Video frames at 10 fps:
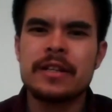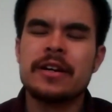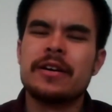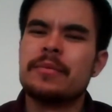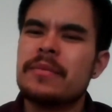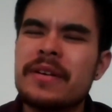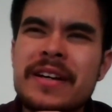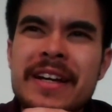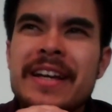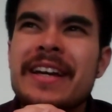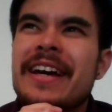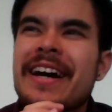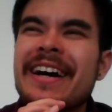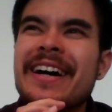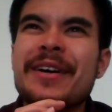Um,
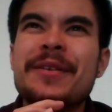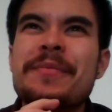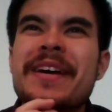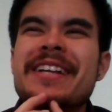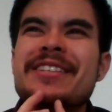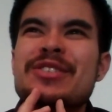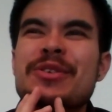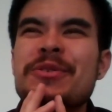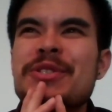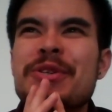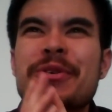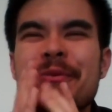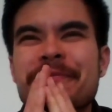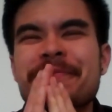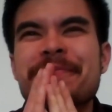Man,
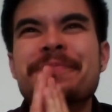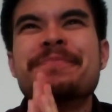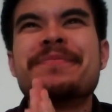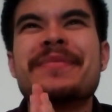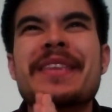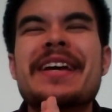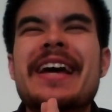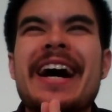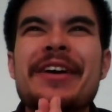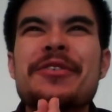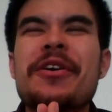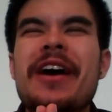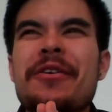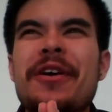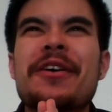social, I don't know
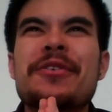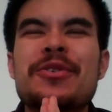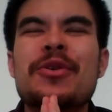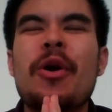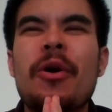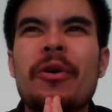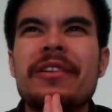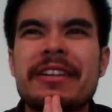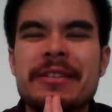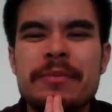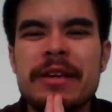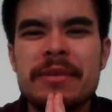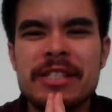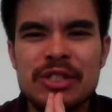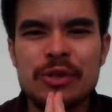how you call it,
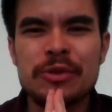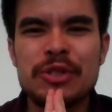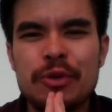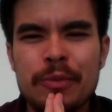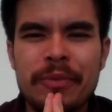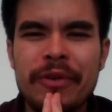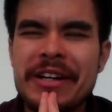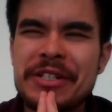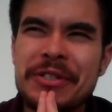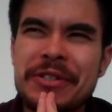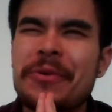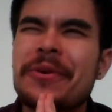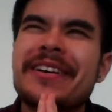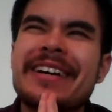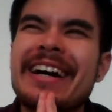maybe social pressure,
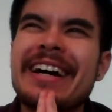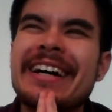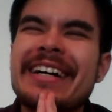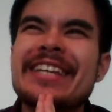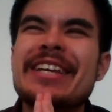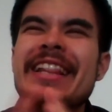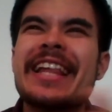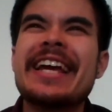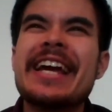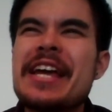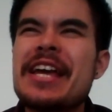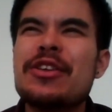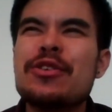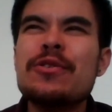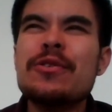or like
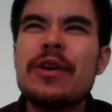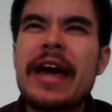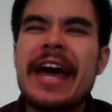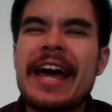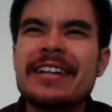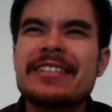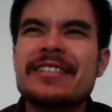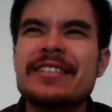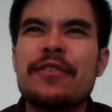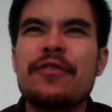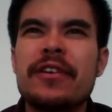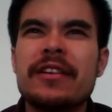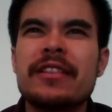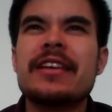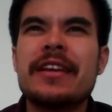you act
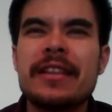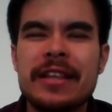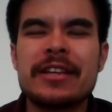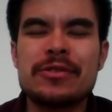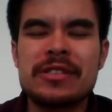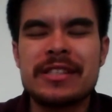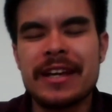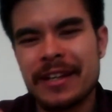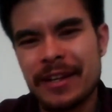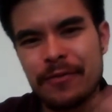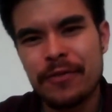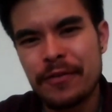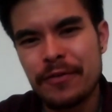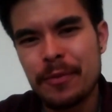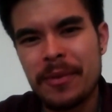differently, like you said, in
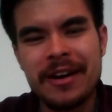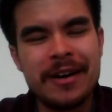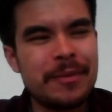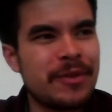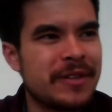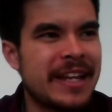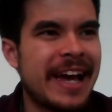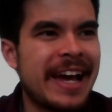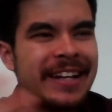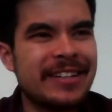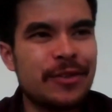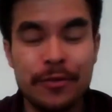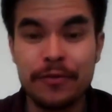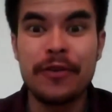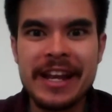front of your mom, your dad, your
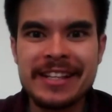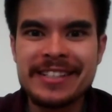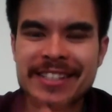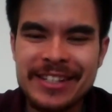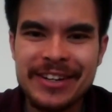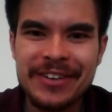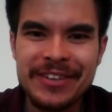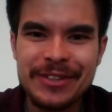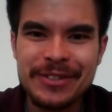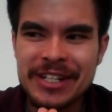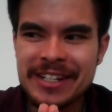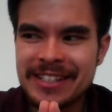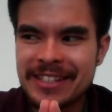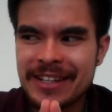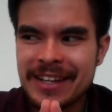friends, you
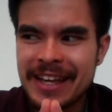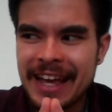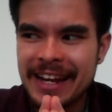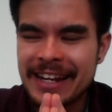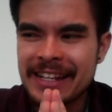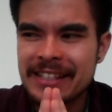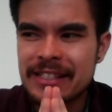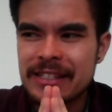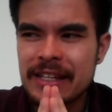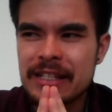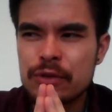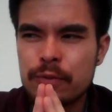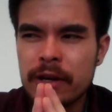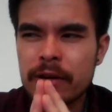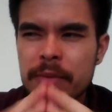just, and it's
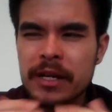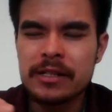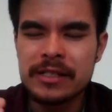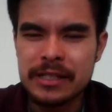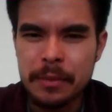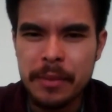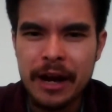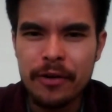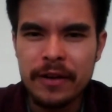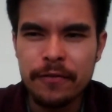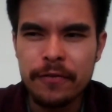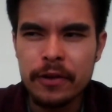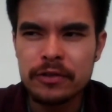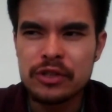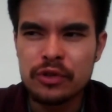weird because somehow it
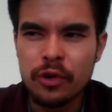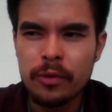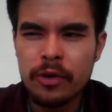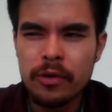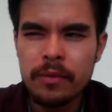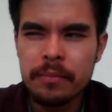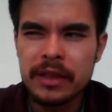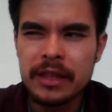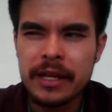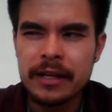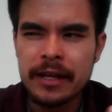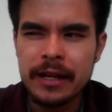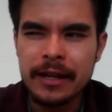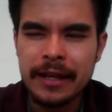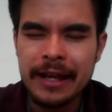feels normal, but then
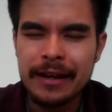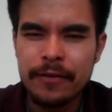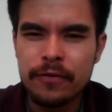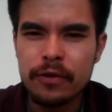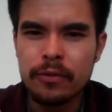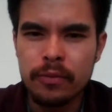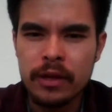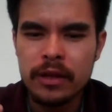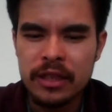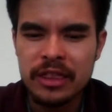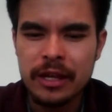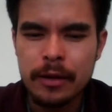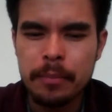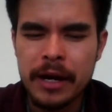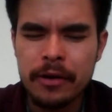yet again, if you really think
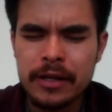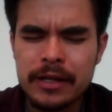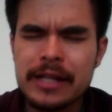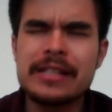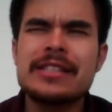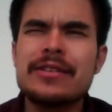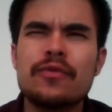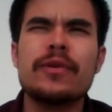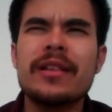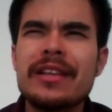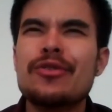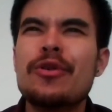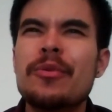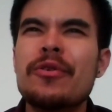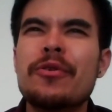about it, is it really
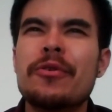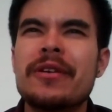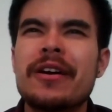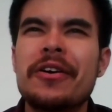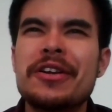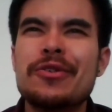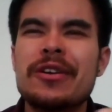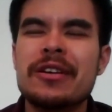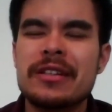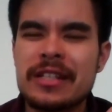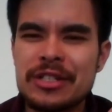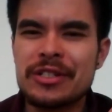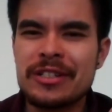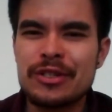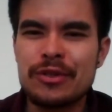normal, or are you
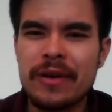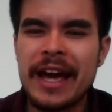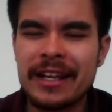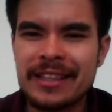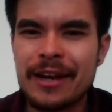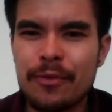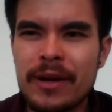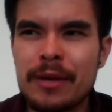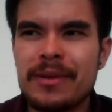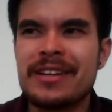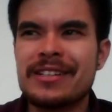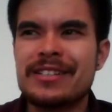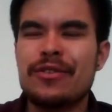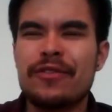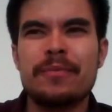conditioned to act that way
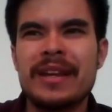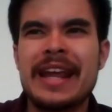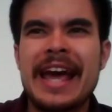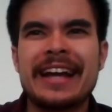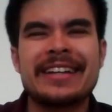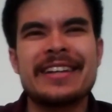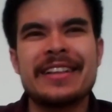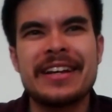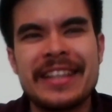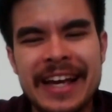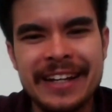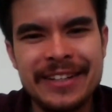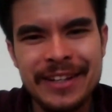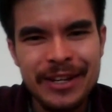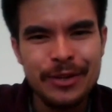because you've been acting like
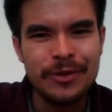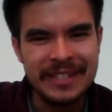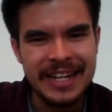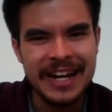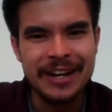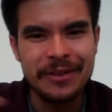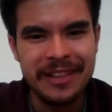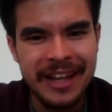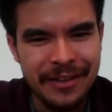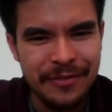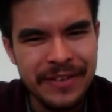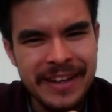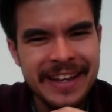that your entire life?